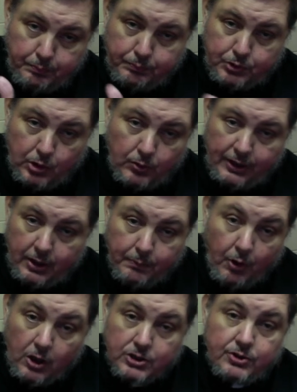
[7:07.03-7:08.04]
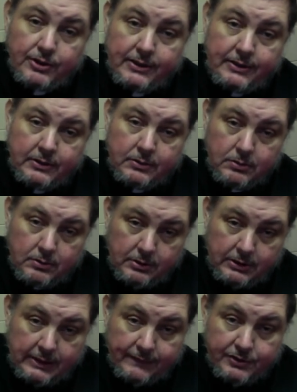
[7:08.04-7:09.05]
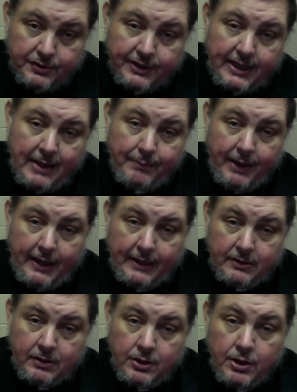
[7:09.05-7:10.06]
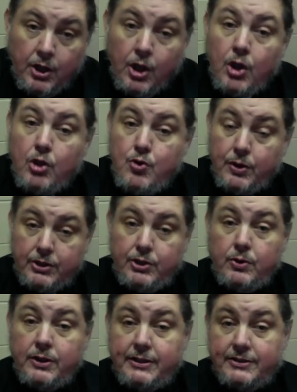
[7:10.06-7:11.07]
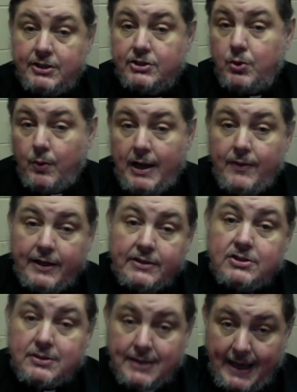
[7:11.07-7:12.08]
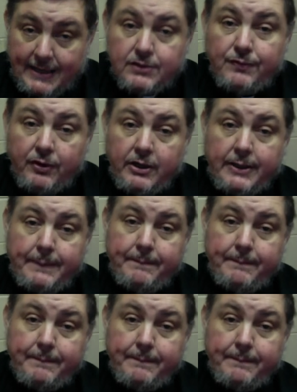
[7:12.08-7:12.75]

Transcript: totally or partially given to the campaign, you can do it in such a way that it's tax-free.